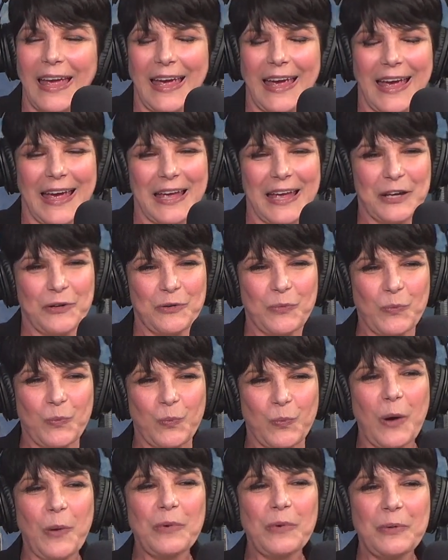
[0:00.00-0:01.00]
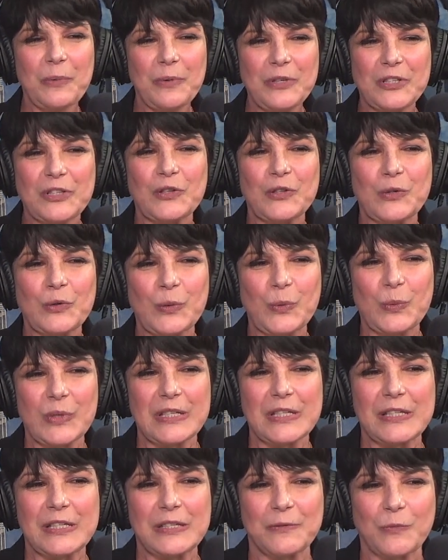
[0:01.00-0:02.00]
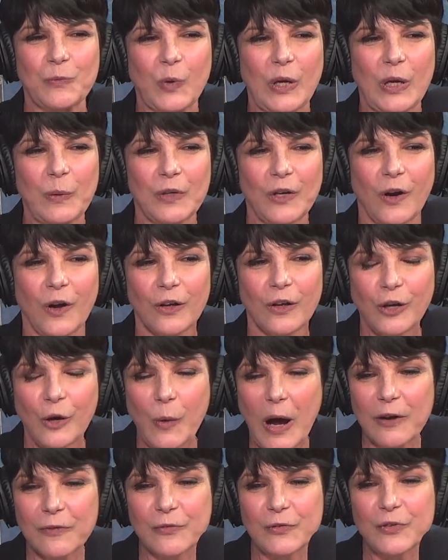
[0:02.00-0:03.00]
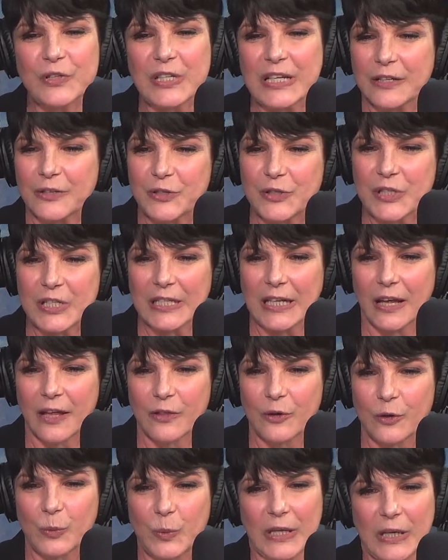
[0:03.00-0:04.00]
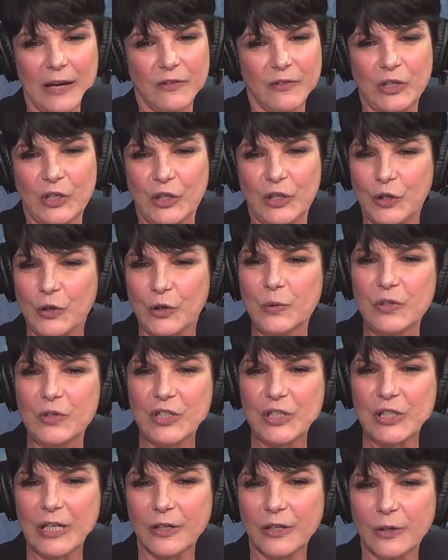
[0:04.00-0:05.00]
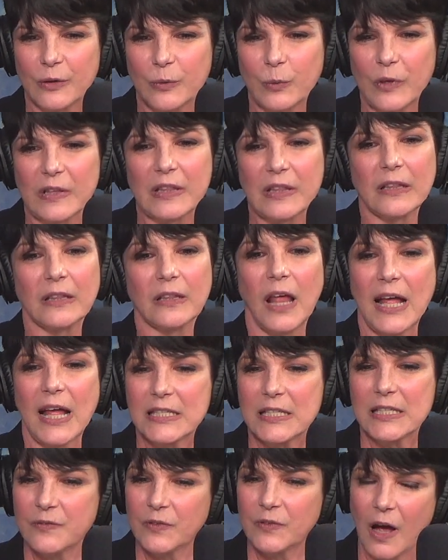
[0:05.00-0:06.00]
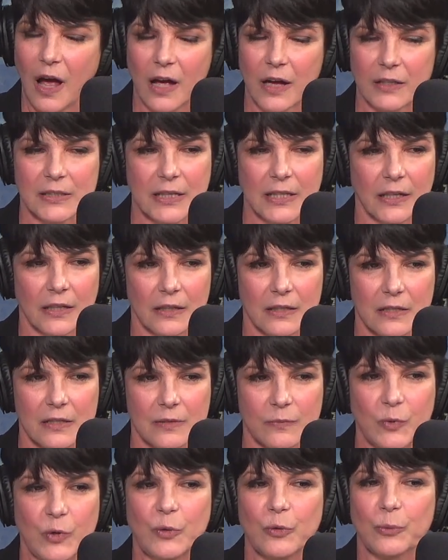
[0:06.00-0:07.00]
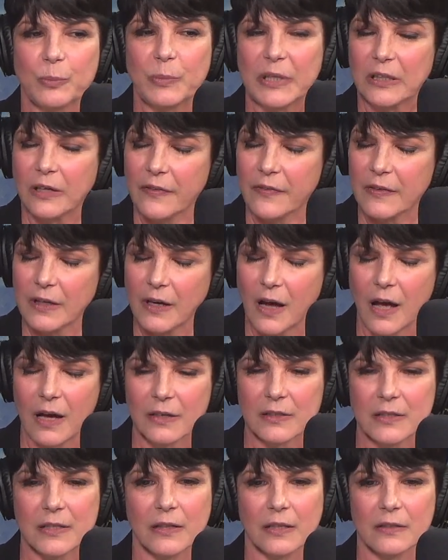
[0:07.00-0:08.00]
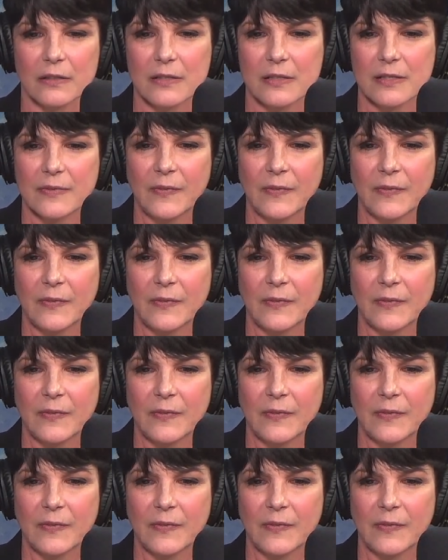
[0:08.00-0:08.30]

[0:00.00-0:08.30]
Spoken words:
And what we would do was we would all go out for dinner together, and we'd have a huge dinner with lots of cocktails. We were big on the cocktails.